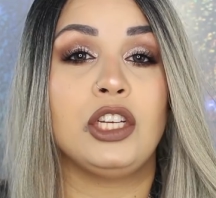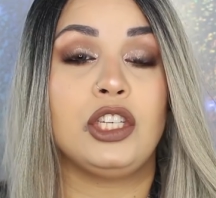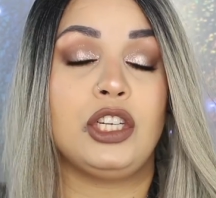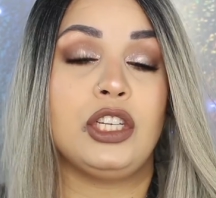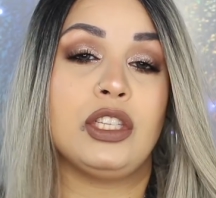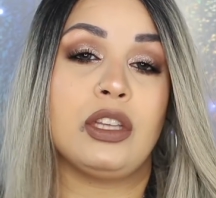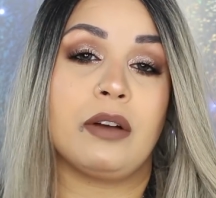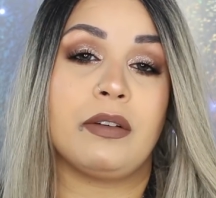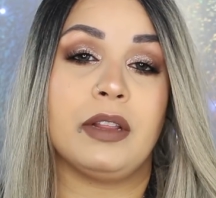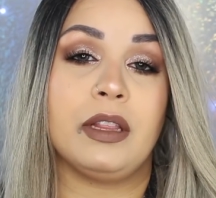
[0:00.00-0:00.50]

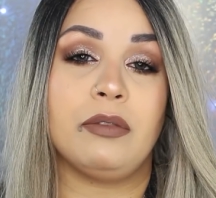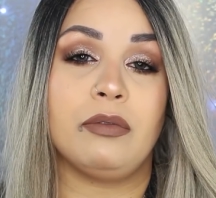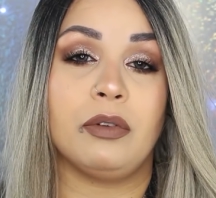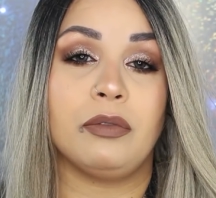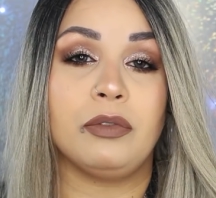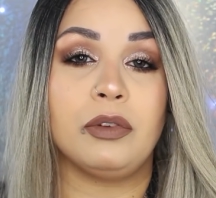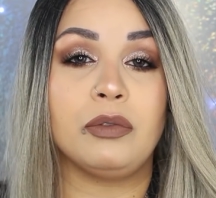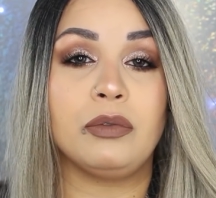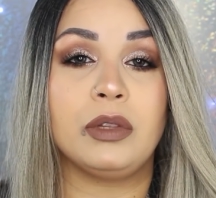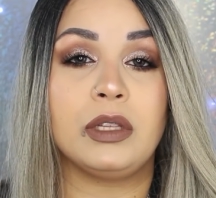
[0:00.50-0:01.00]
she's already
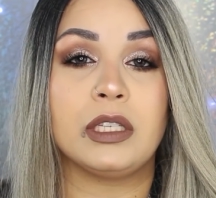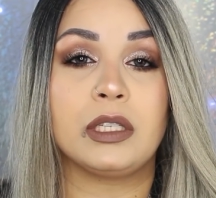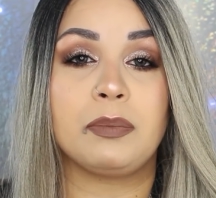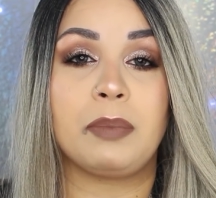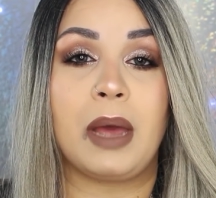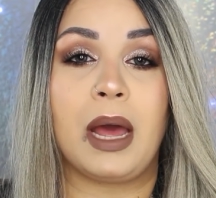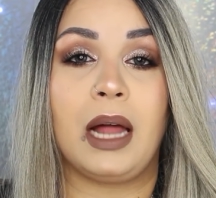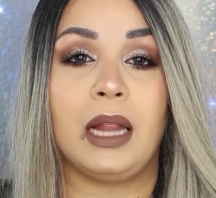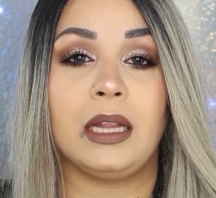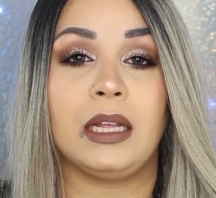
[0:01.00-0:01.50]
reviewed this
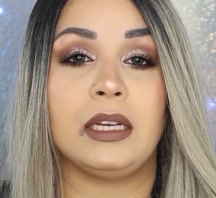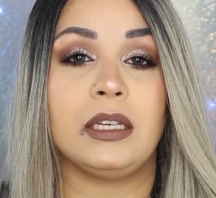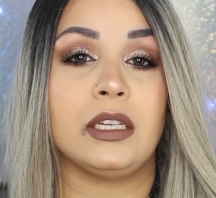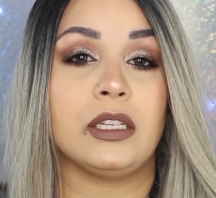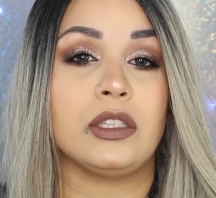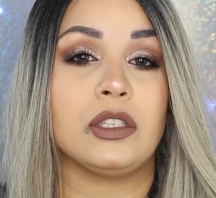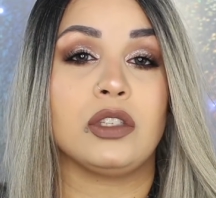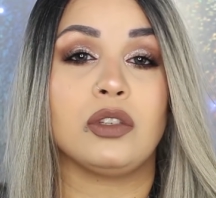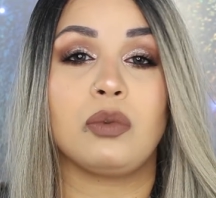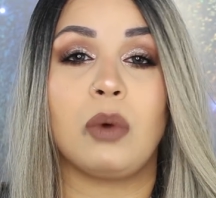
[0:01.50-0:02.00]
palette and
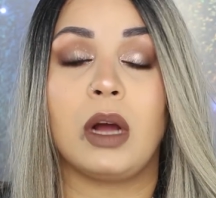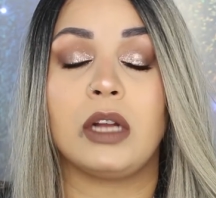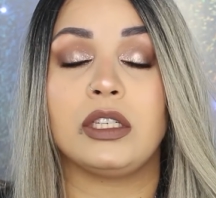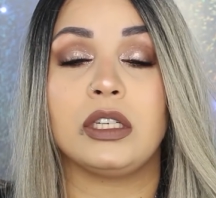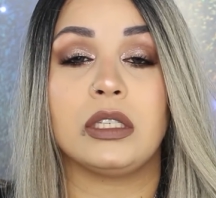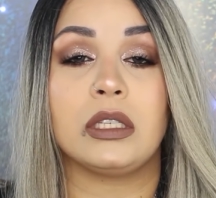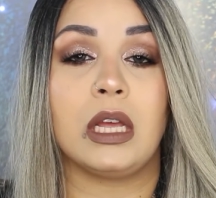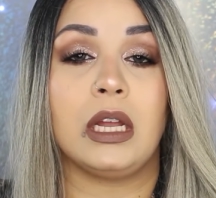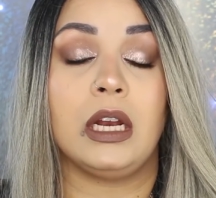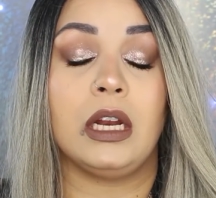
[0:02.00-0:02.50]
done
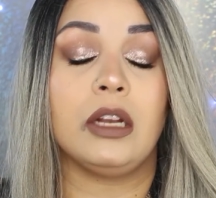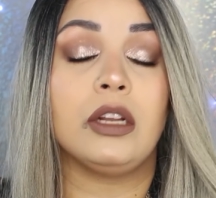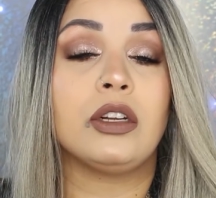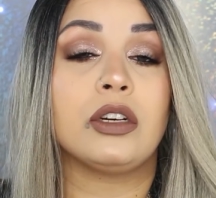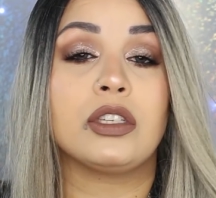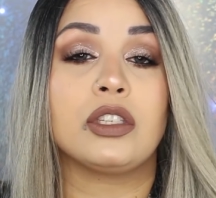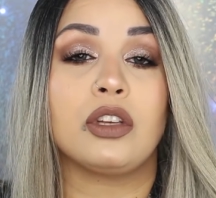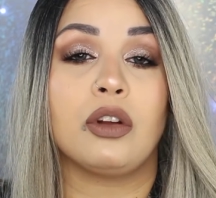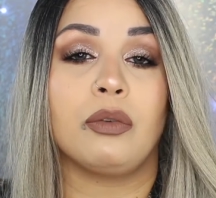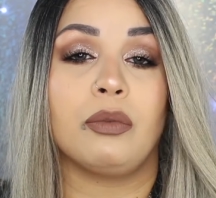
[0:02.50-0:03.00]
swatches, and it
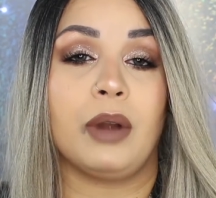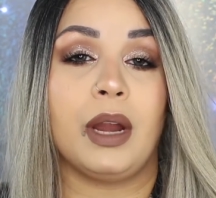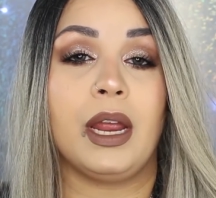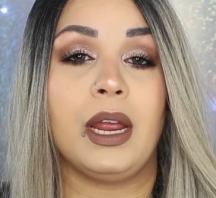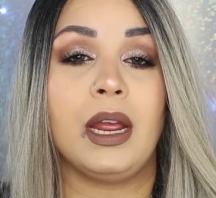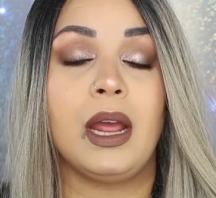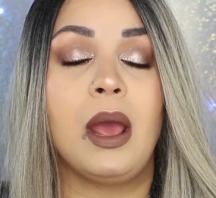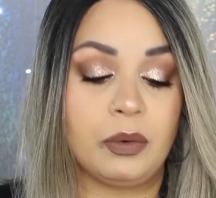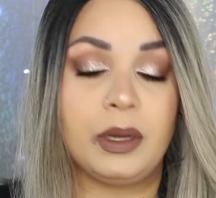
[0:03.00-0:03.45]
looks great.